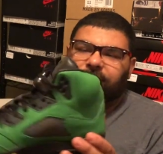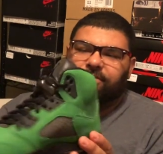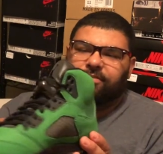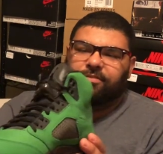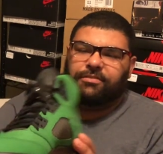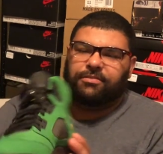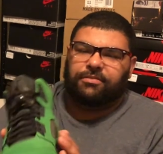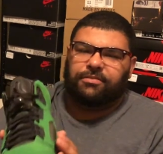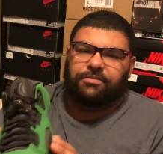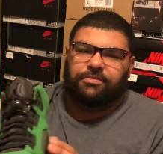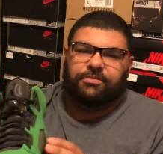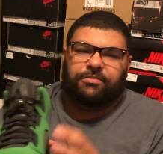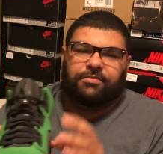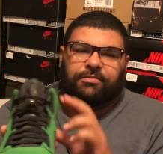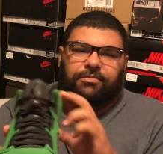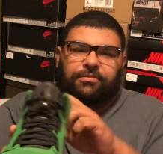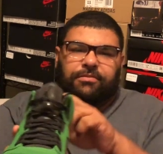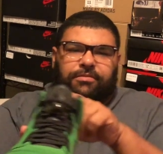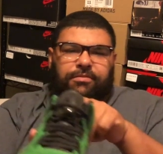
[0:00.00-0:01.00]

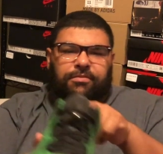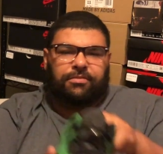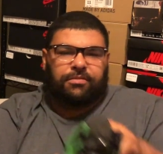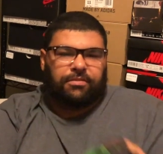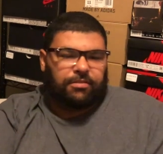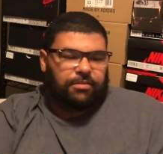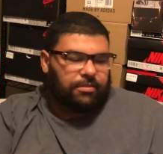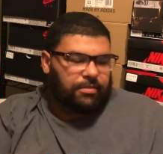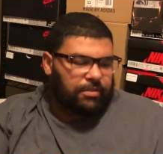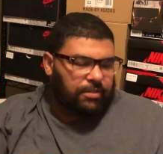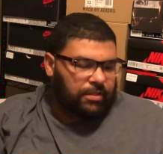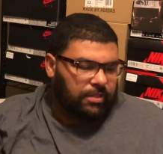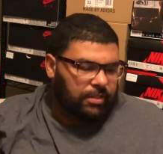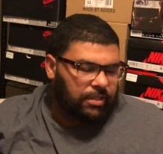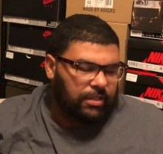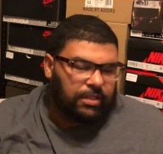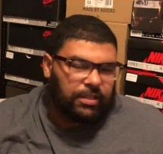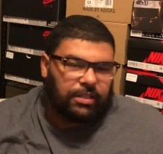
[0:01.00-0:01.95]
(silence)